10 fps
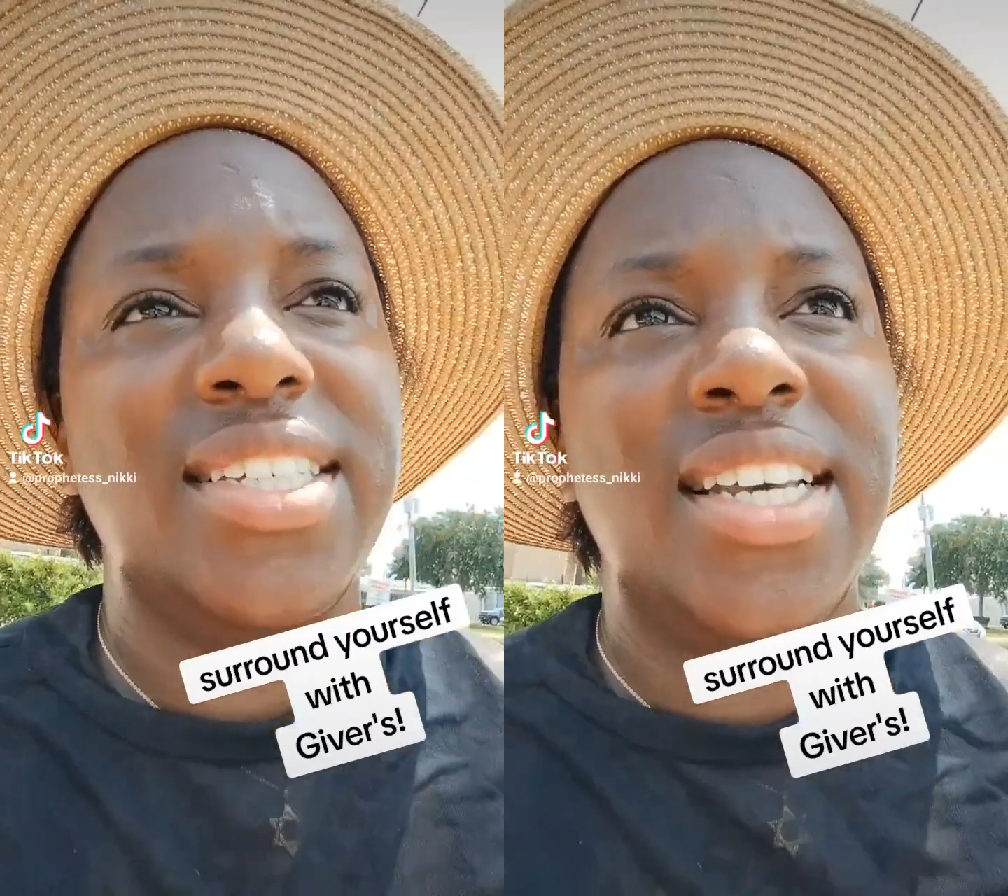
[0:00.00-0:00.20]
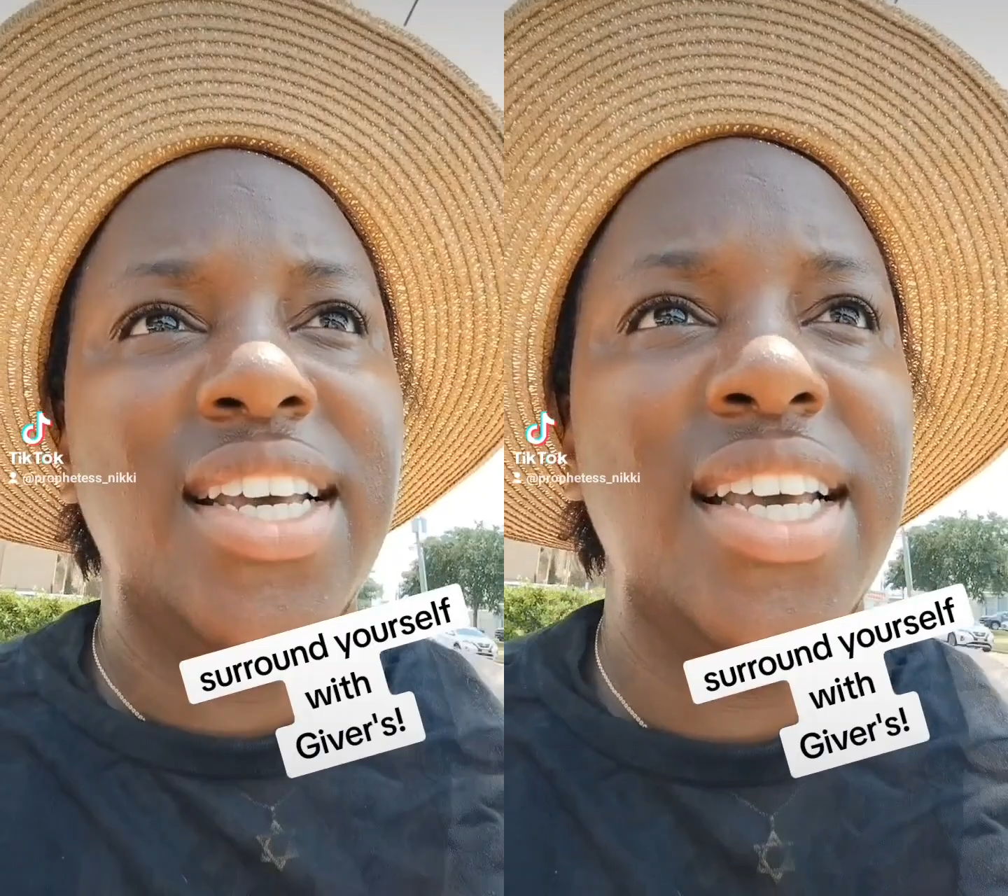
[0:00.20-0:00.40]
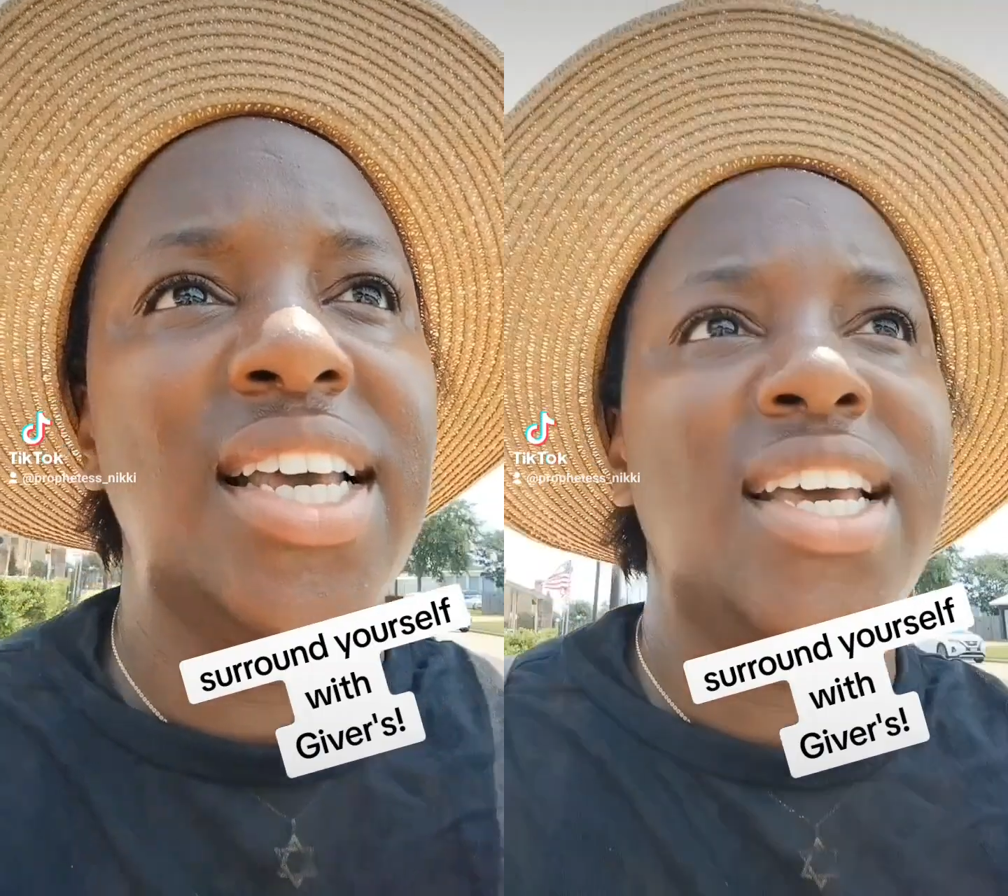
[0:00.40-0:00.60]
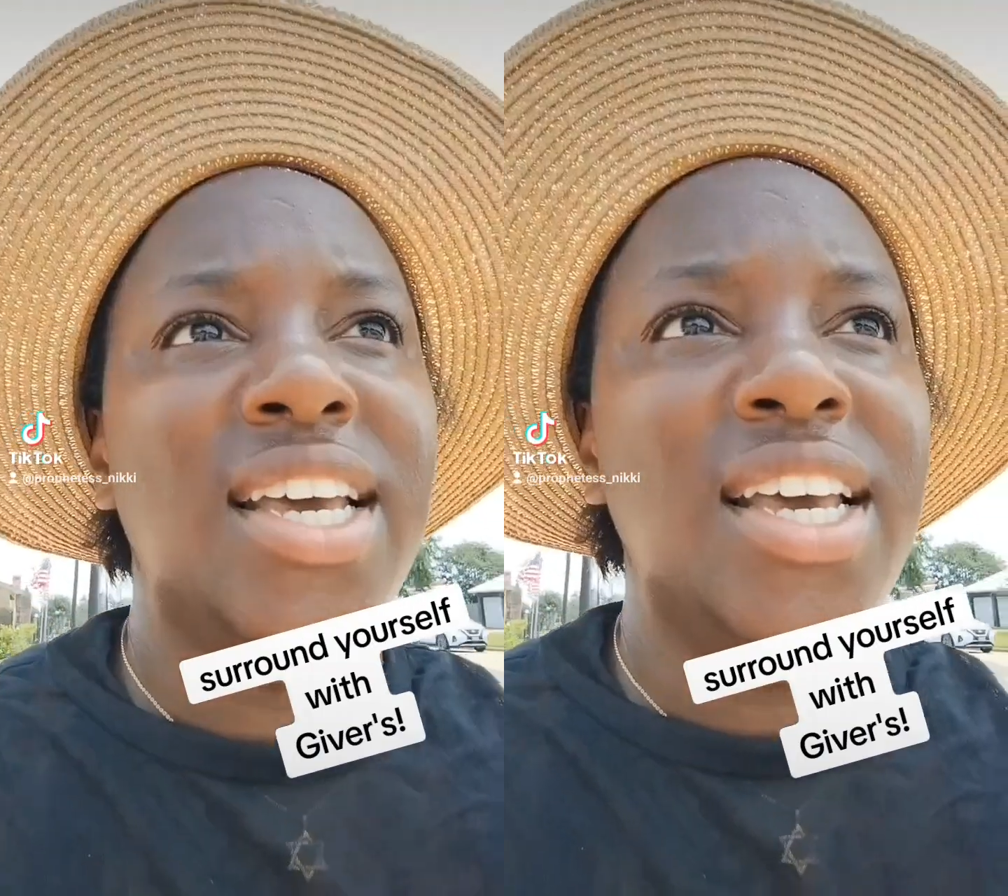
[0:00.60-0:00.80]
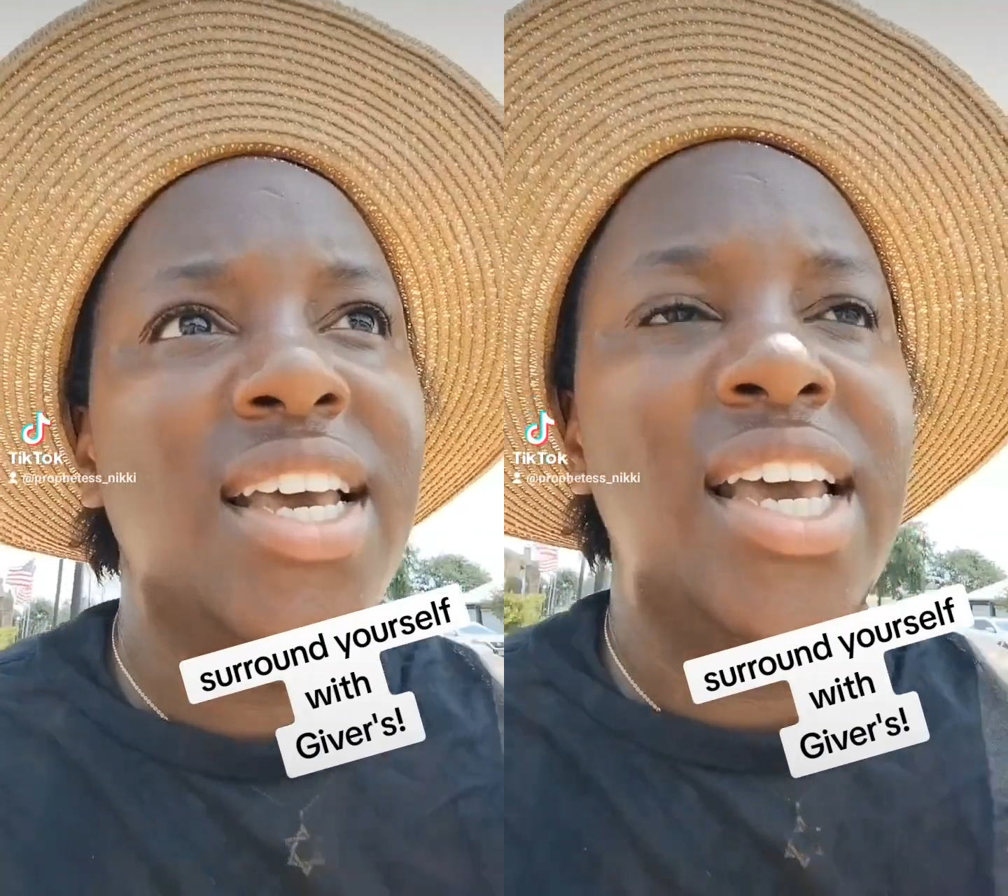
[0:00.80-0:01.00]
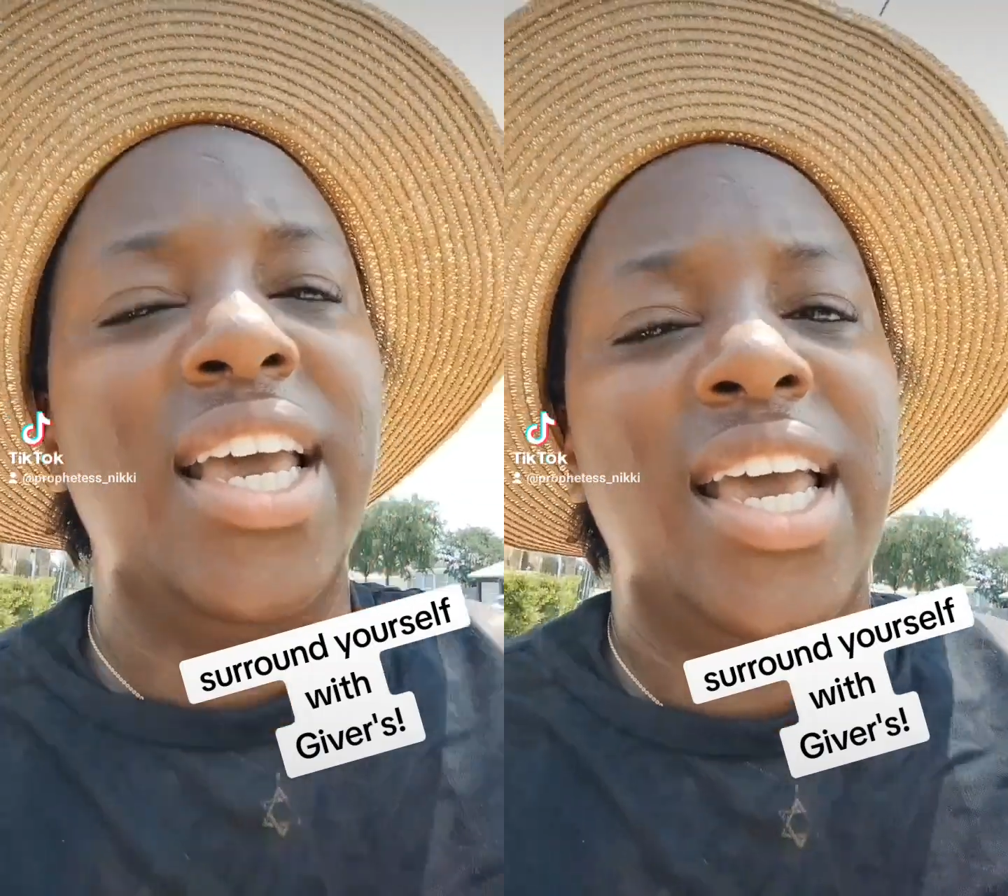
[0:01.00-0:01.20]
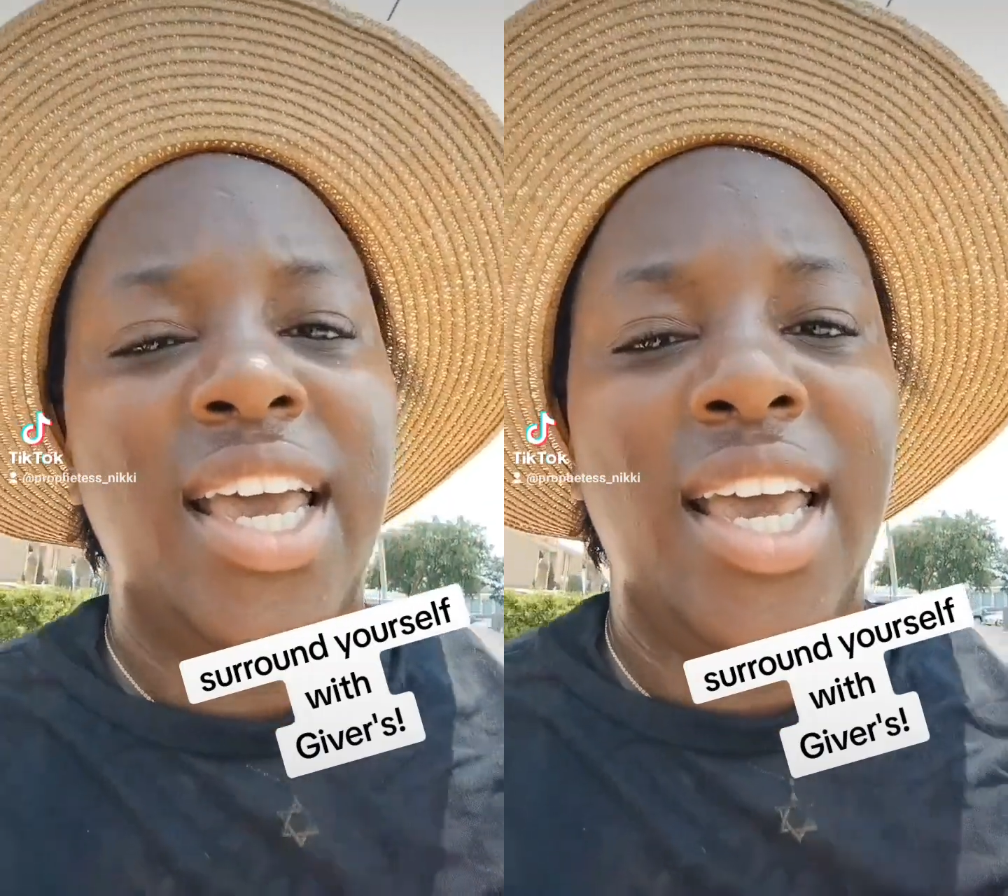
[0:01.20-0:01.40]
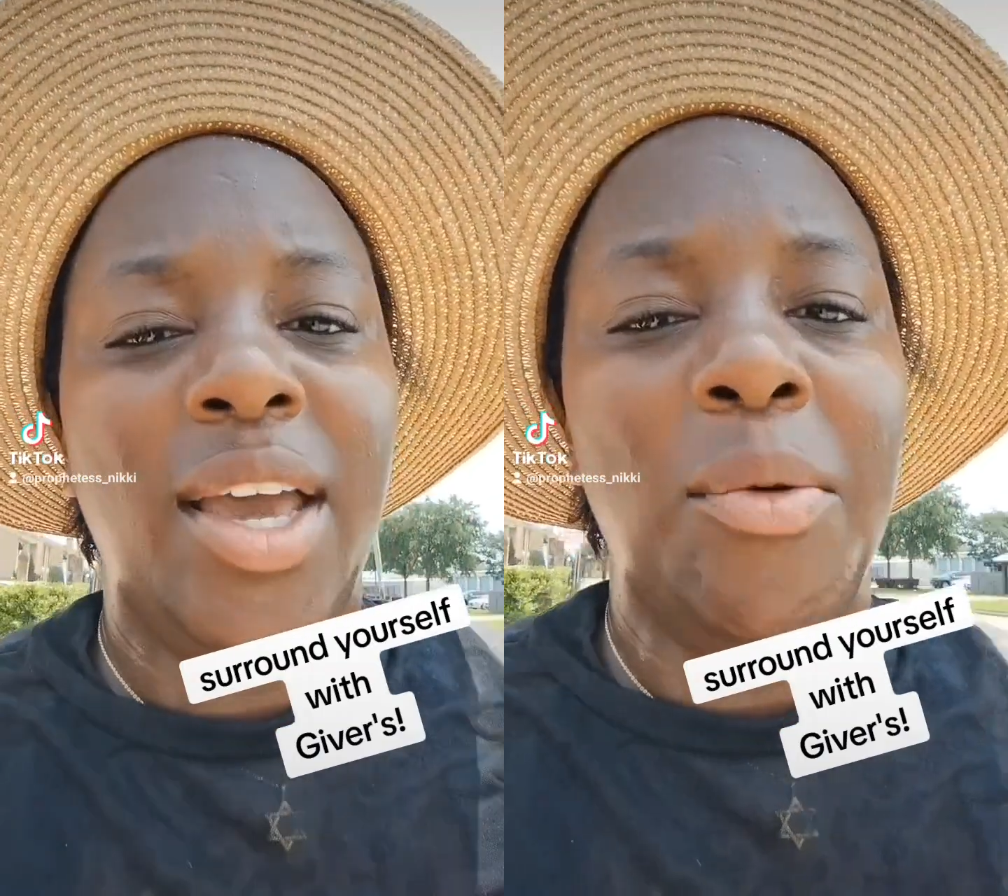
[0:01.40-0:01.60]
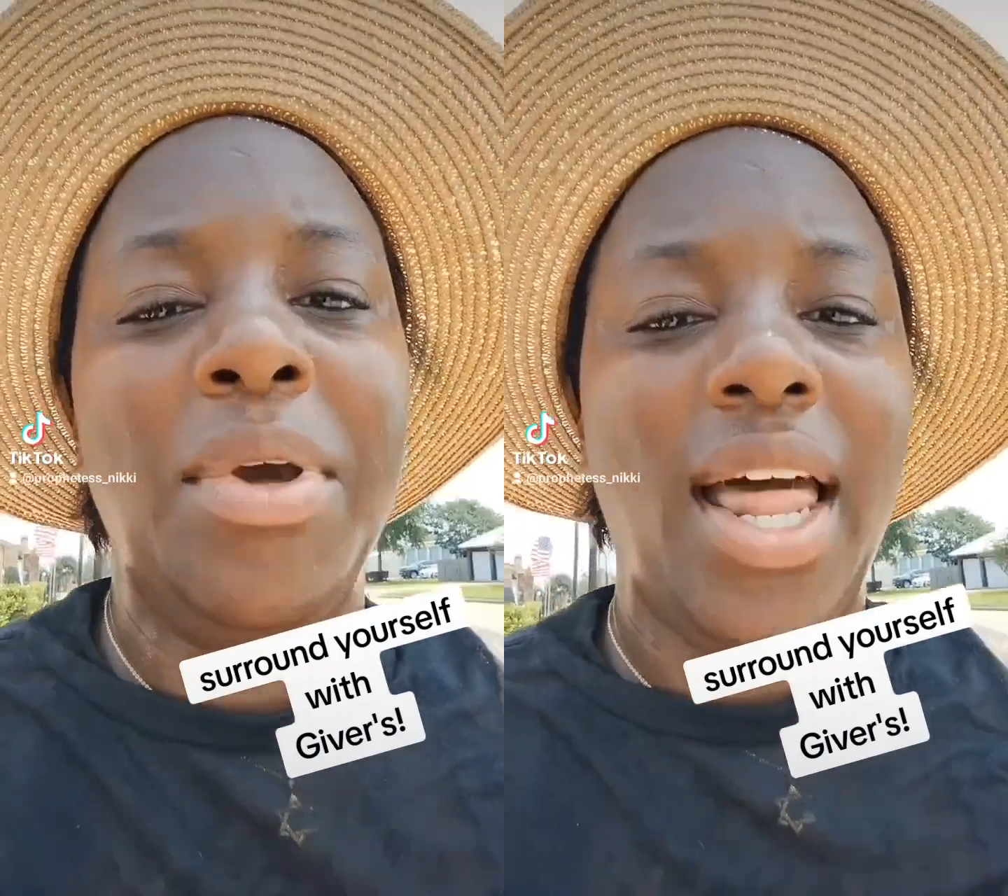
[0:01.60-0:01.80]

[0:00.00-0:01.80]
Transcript: But you